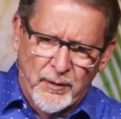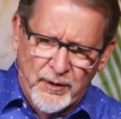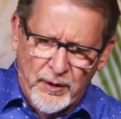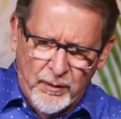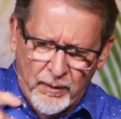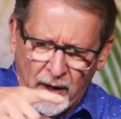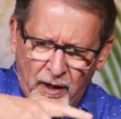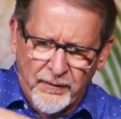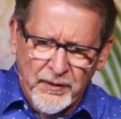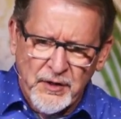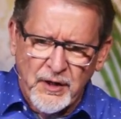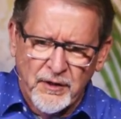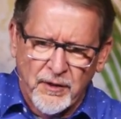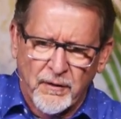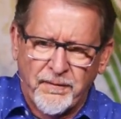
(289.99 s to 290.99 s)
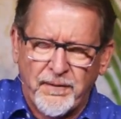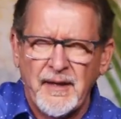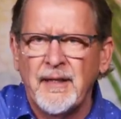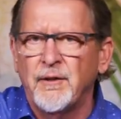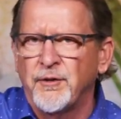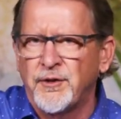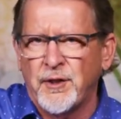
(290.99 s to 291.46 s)
When you harvested your
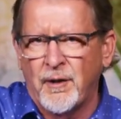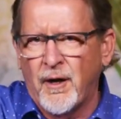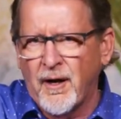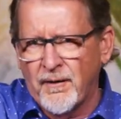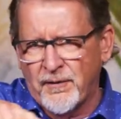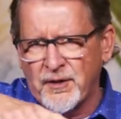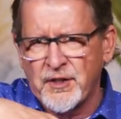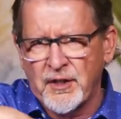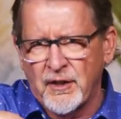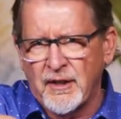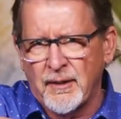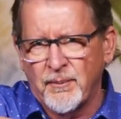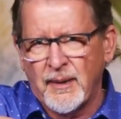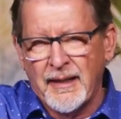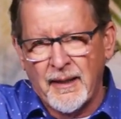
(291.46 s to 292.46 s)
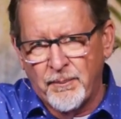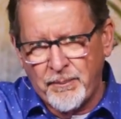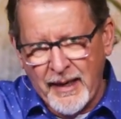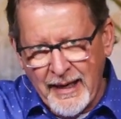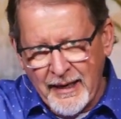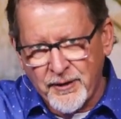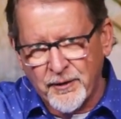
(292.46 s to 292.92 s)
fields, you harvested them in a
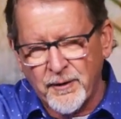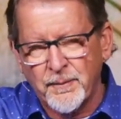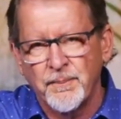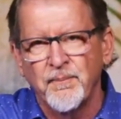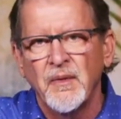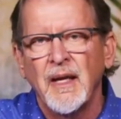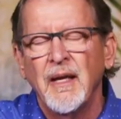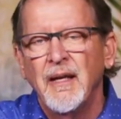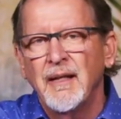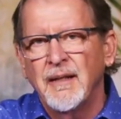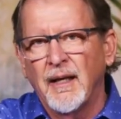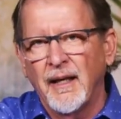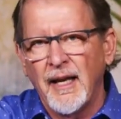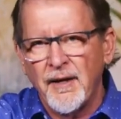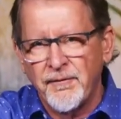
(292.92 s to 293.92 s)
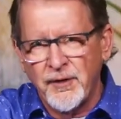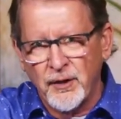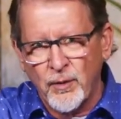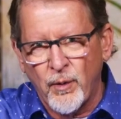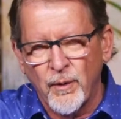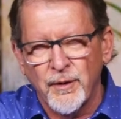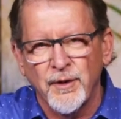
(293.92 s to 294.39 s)
pattern that left the
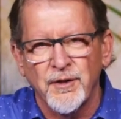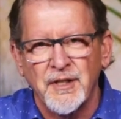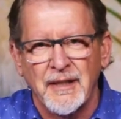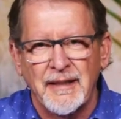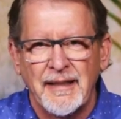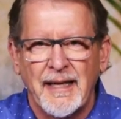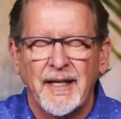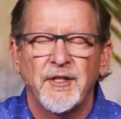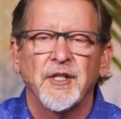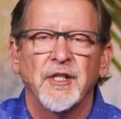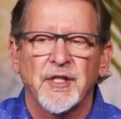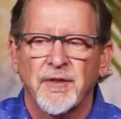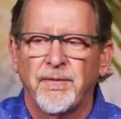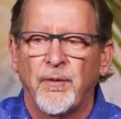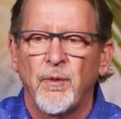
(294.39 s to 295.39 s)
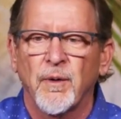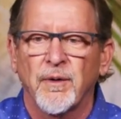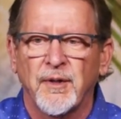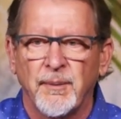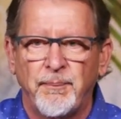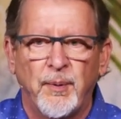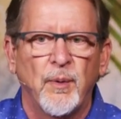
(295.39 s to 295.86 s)
corners and the edges for
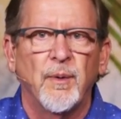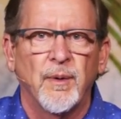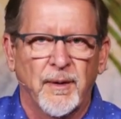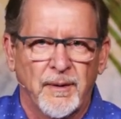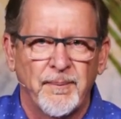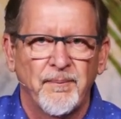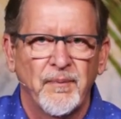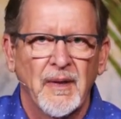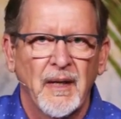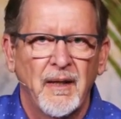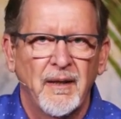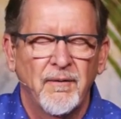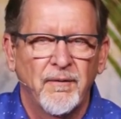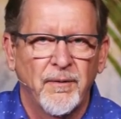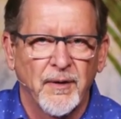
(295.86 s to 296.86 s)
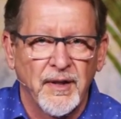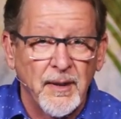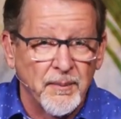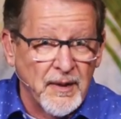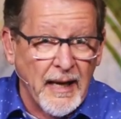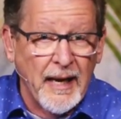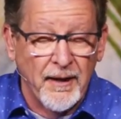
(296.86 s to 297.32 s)
the poor, for
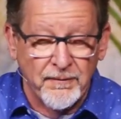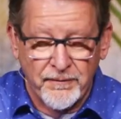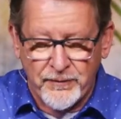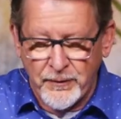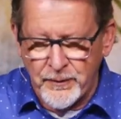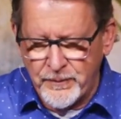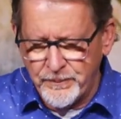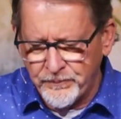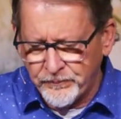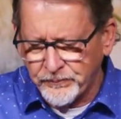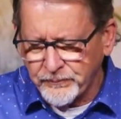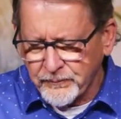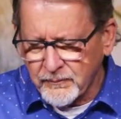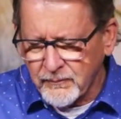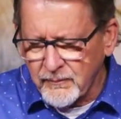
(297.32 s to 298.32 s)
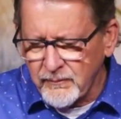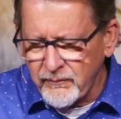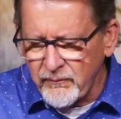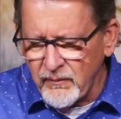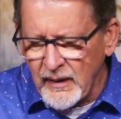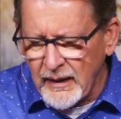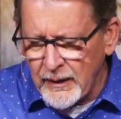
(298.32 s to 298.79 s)
them to have food.
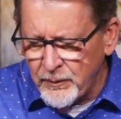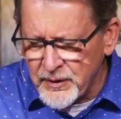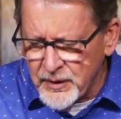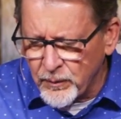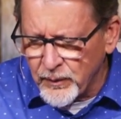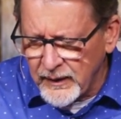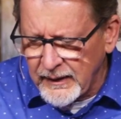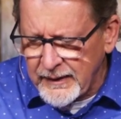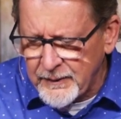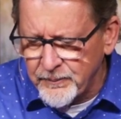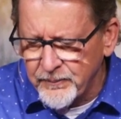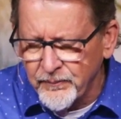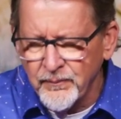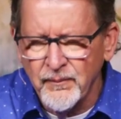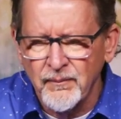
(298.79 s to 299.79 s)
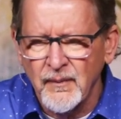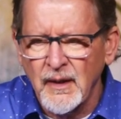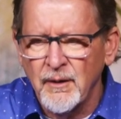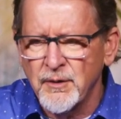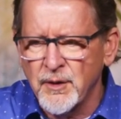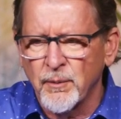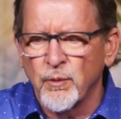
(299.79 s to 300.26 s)
It was a really,
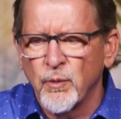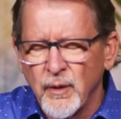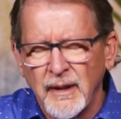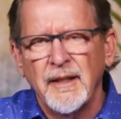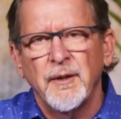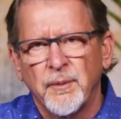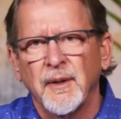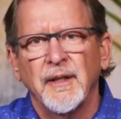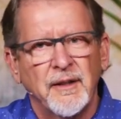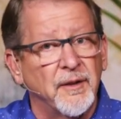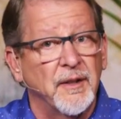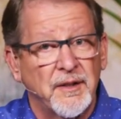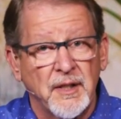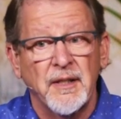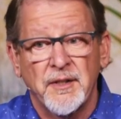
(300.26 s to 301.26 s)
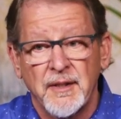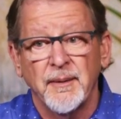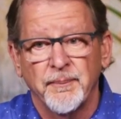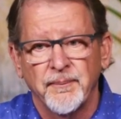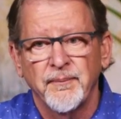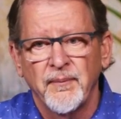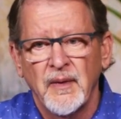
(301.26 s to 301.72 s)
really good system.